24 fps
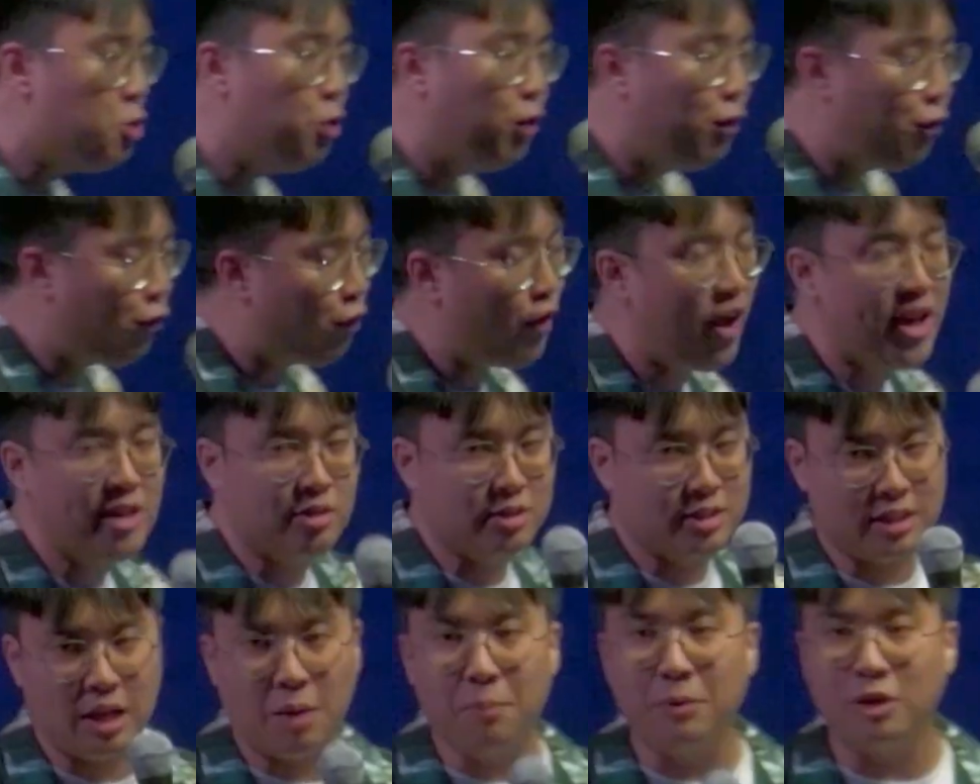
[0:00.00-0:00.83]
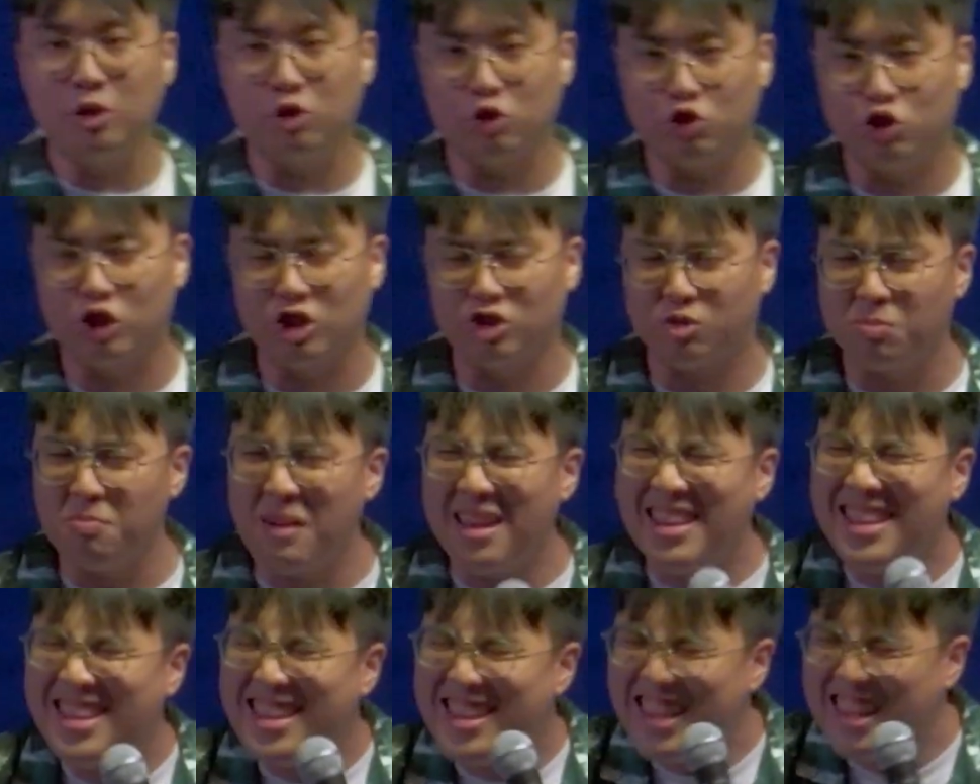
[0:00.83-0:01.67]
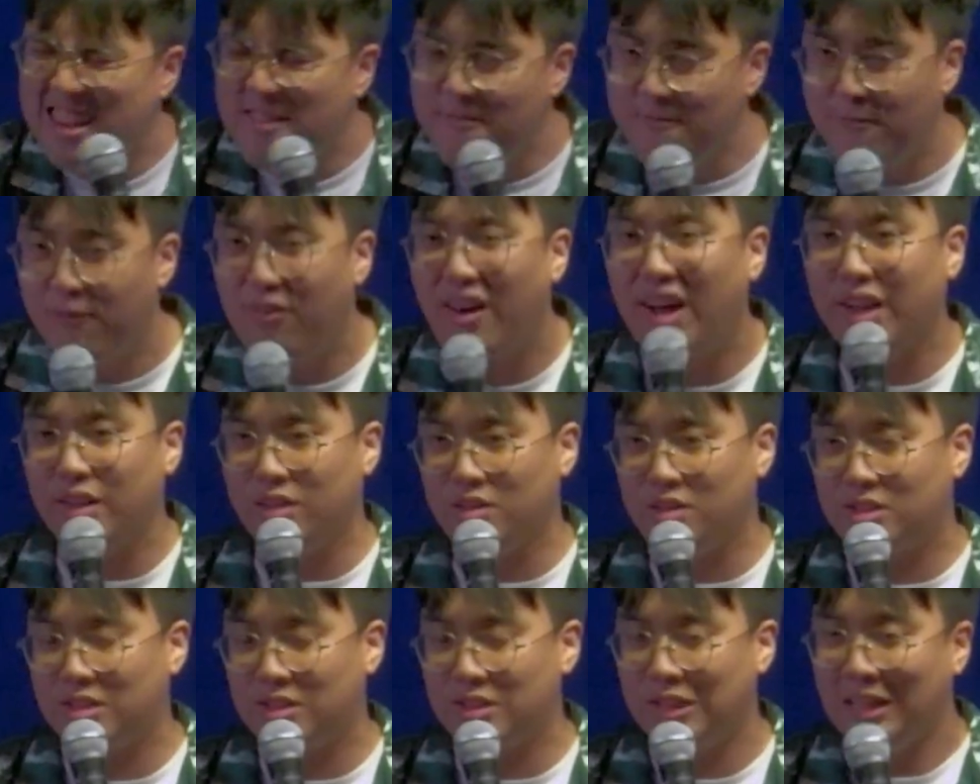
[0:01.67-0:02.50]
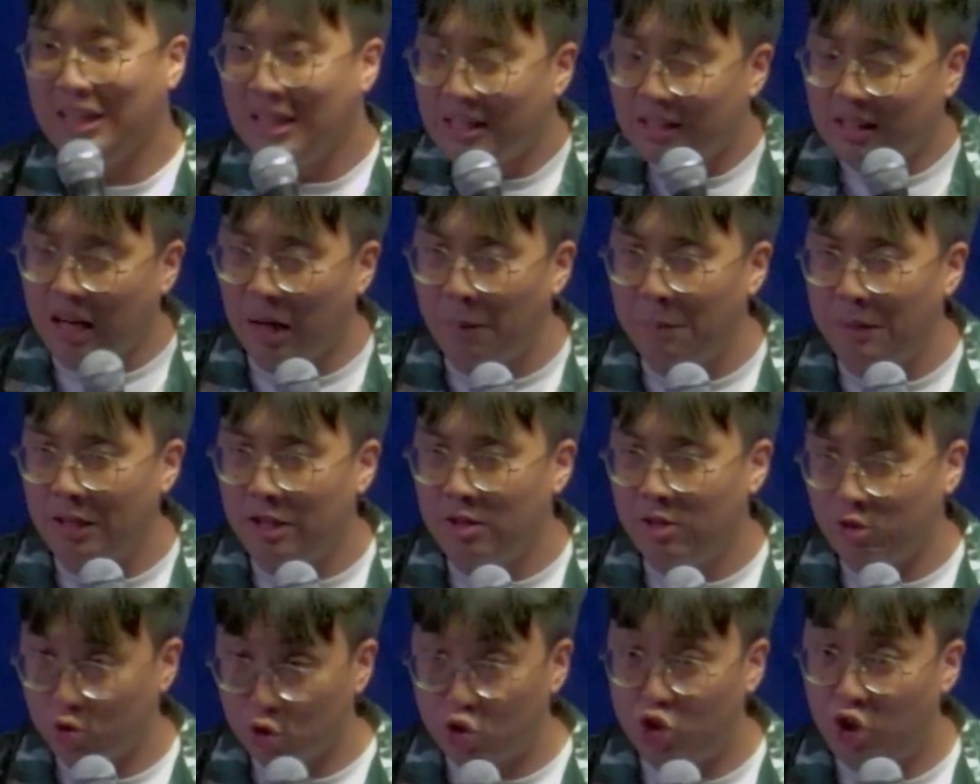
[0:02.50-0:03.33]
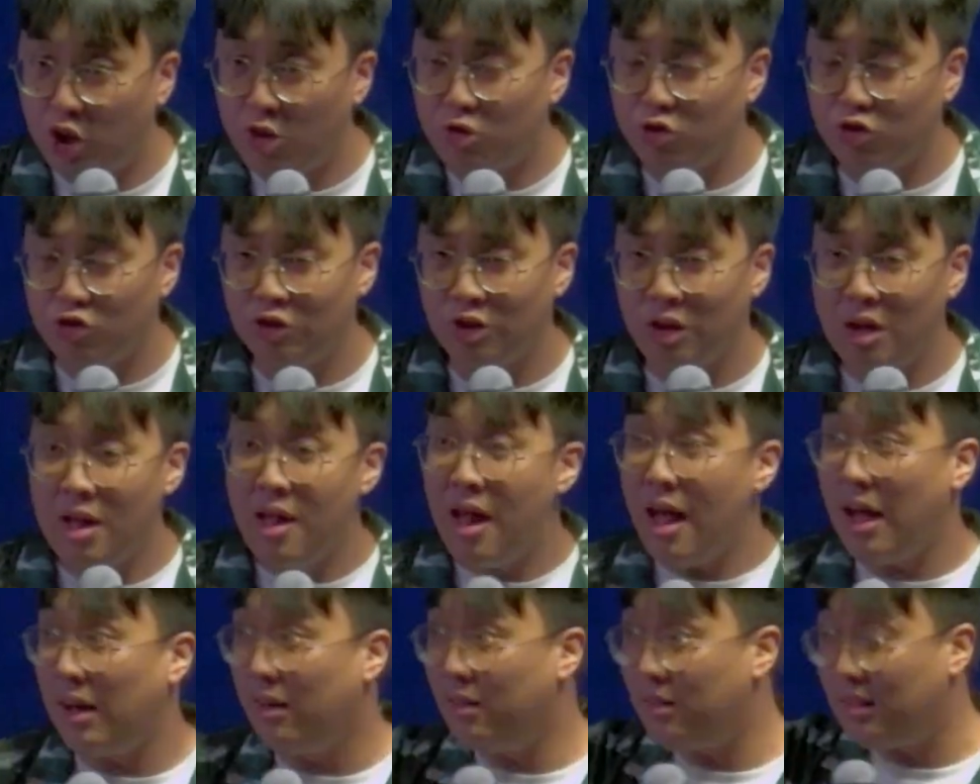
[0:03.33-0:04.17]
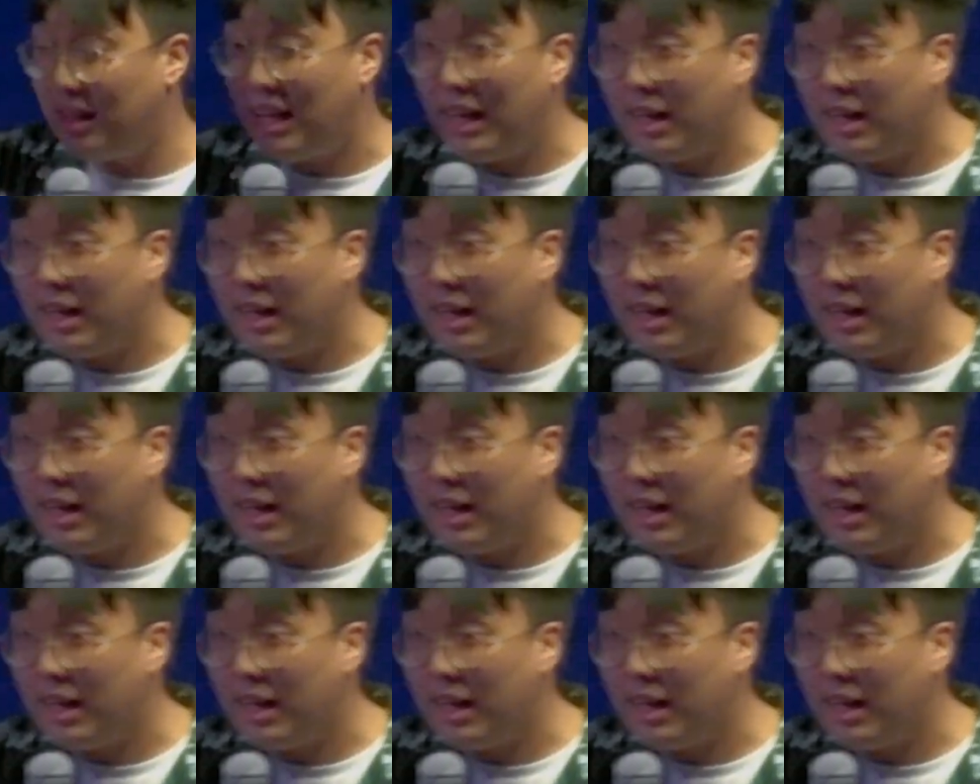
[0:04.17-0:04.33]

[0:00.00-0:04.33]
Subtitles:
friends coming to church, many invites coming to church. And their